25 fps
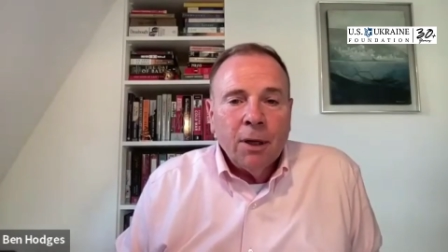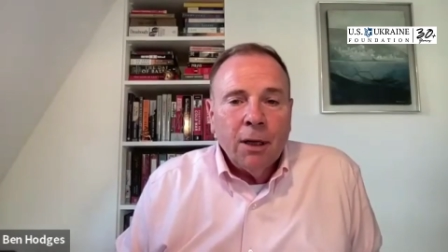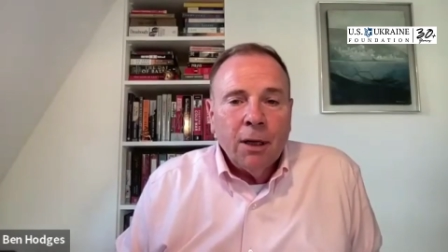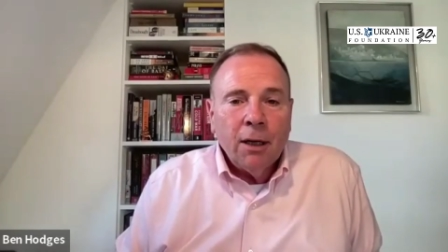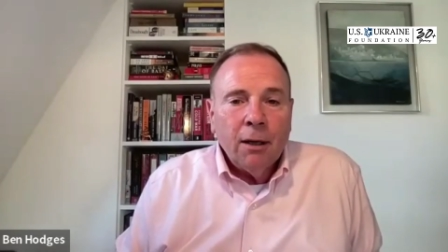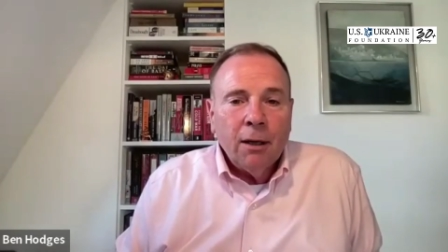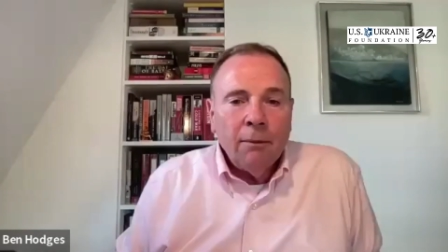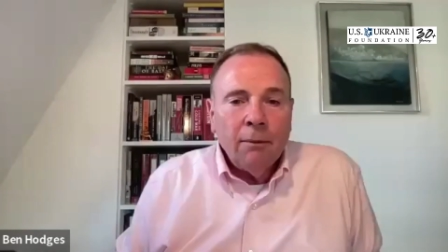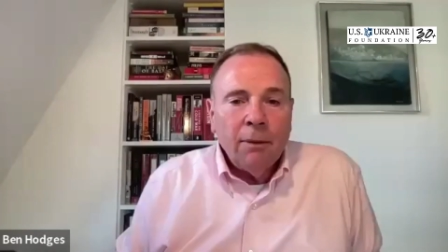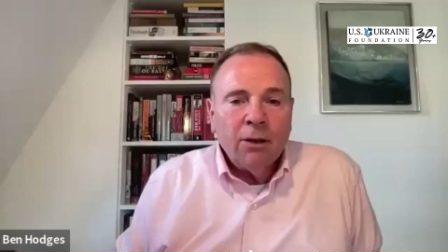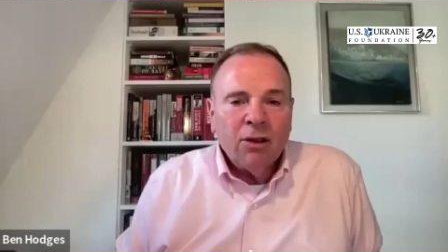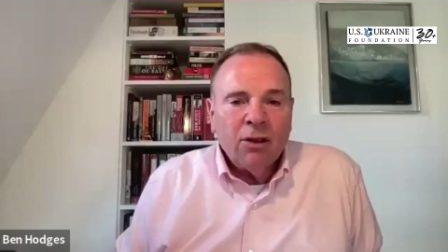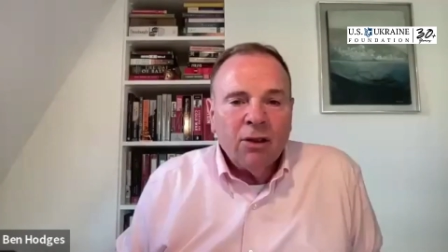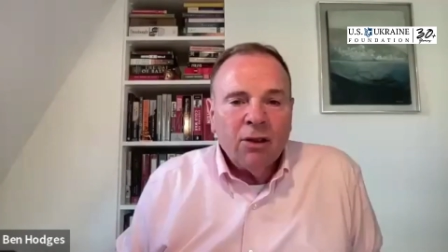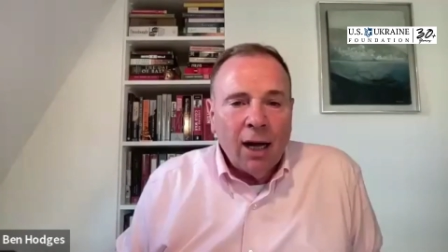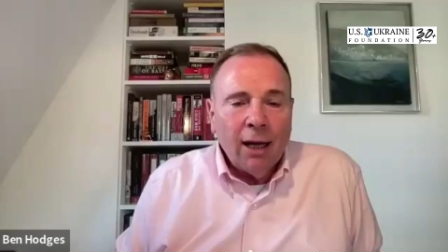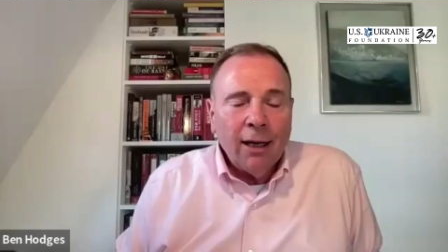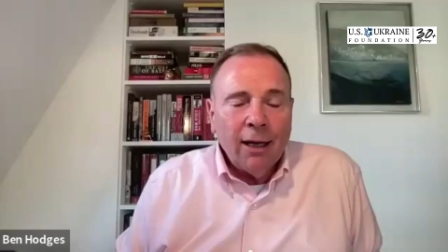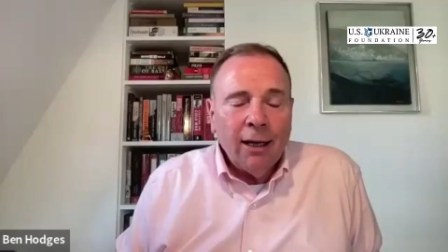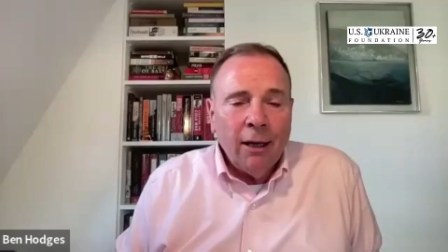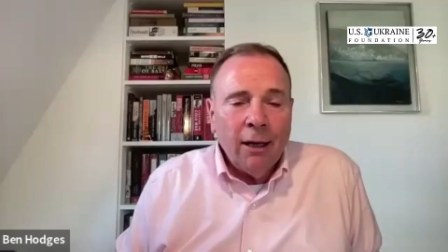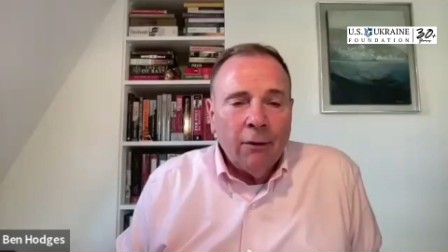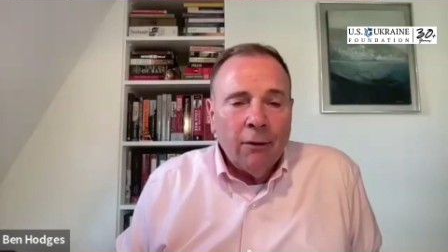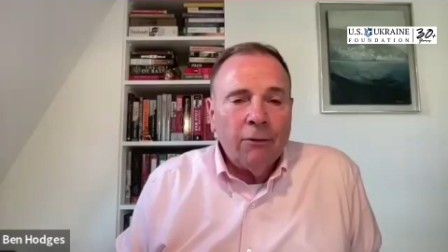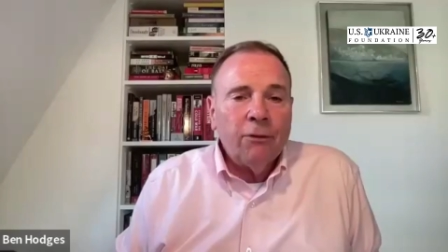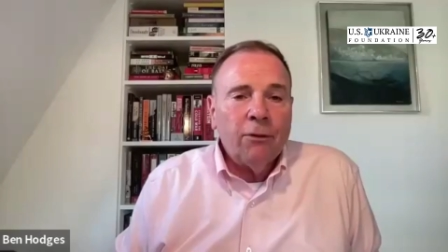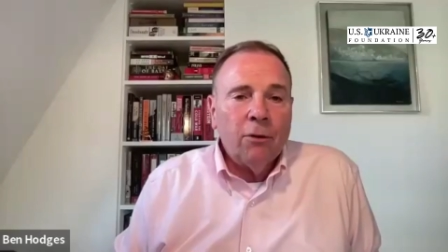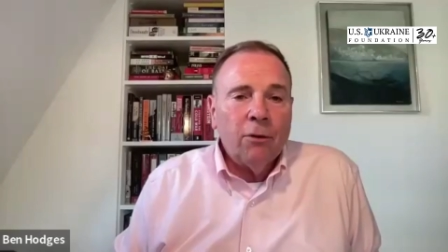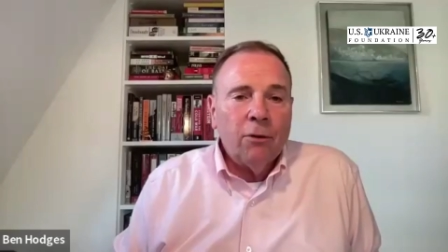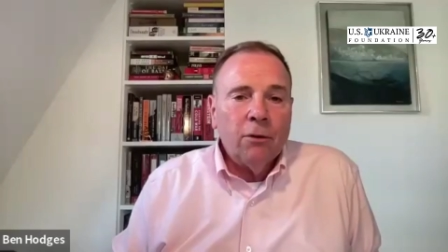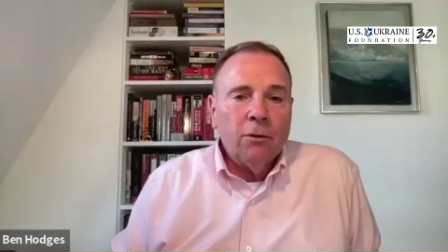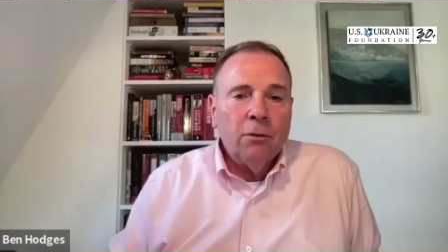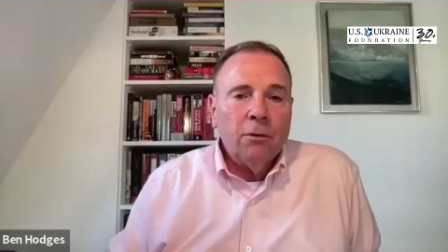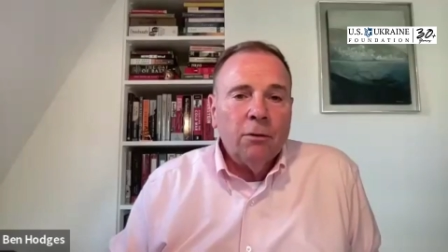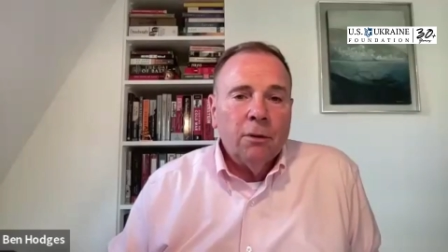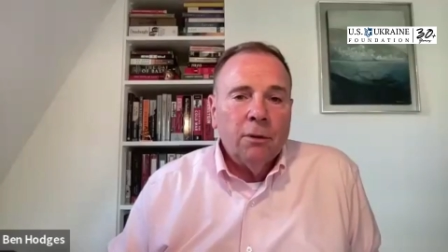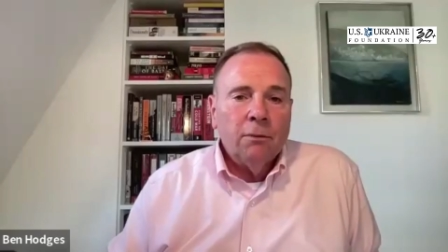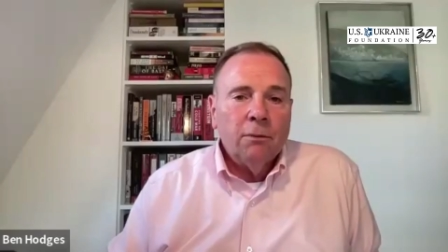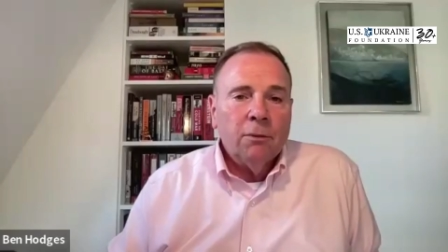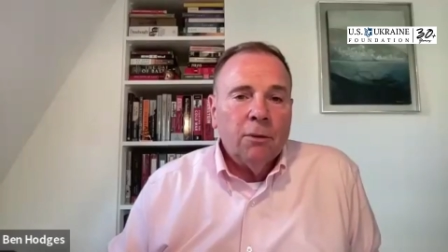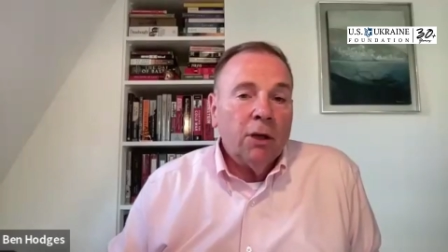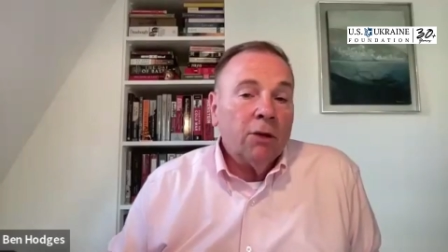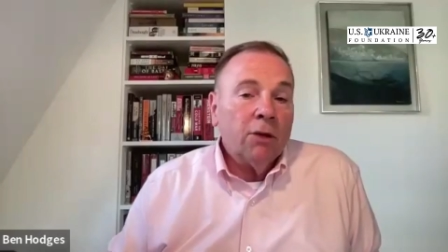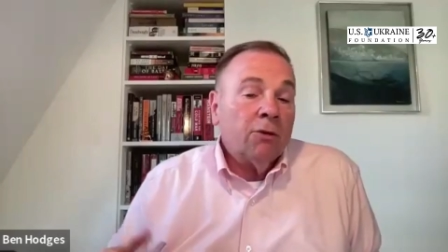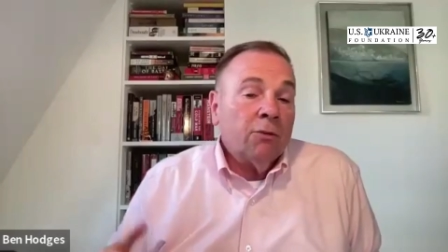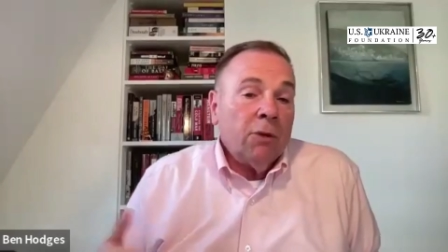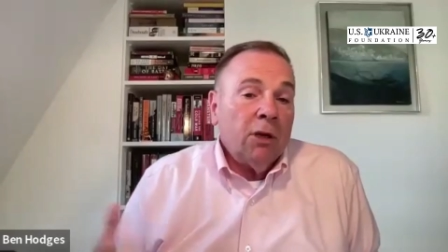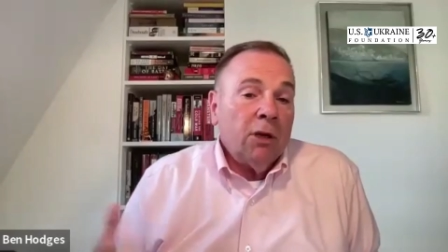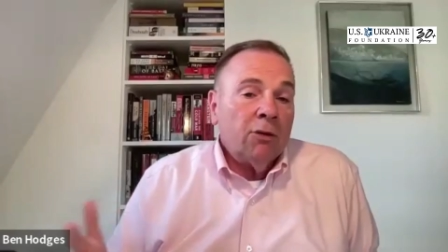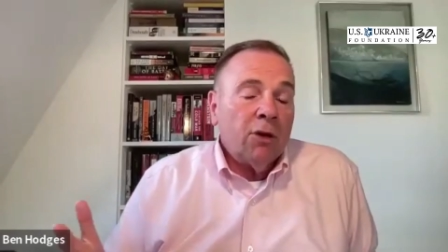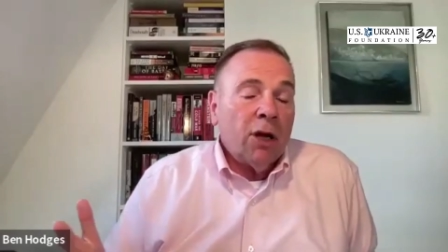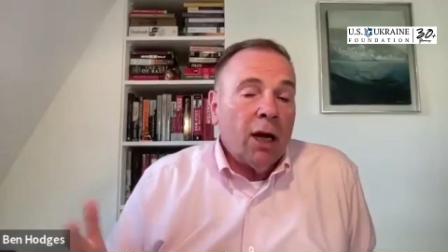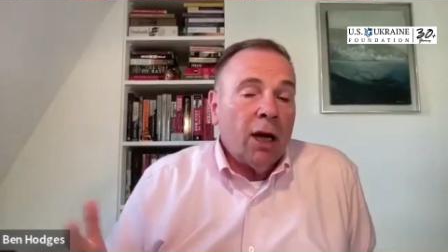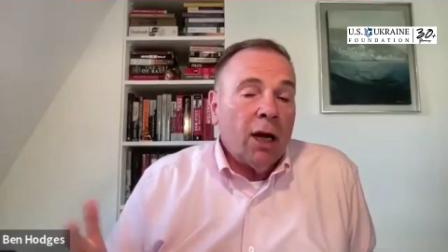it's not helpful. It's